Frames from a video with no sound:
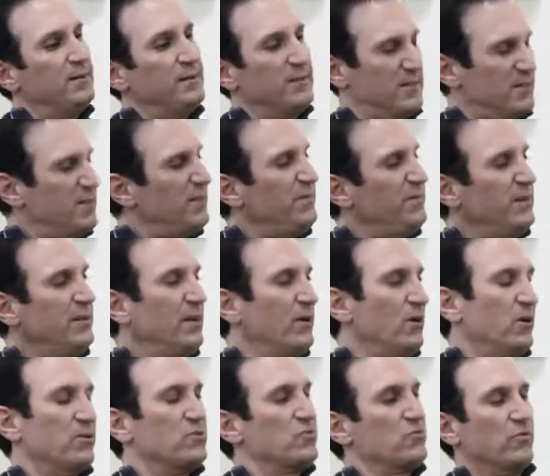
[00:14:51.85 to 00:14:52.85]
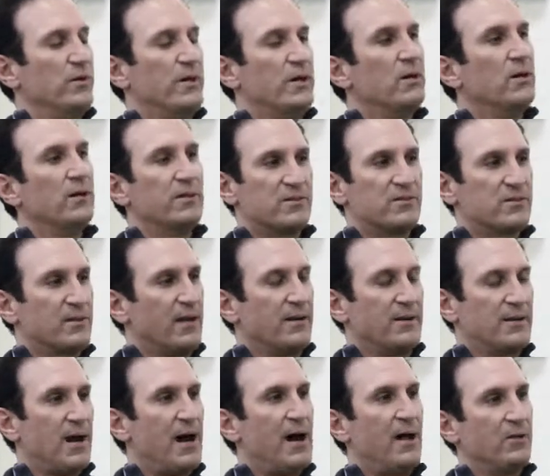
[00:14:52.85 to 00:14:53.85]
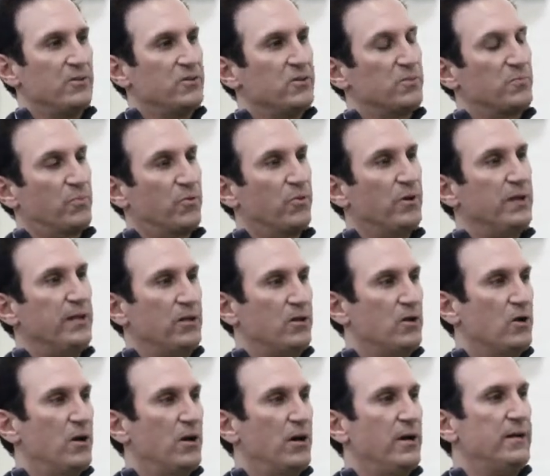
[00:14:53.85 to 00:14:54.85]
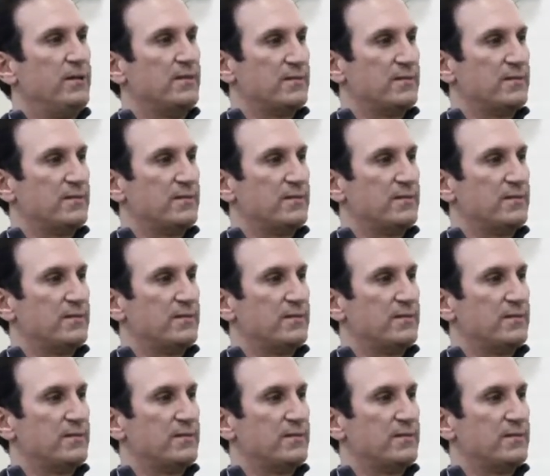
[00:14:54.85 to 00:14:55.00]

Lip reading: The stuff he did on his reel in college is pretty good.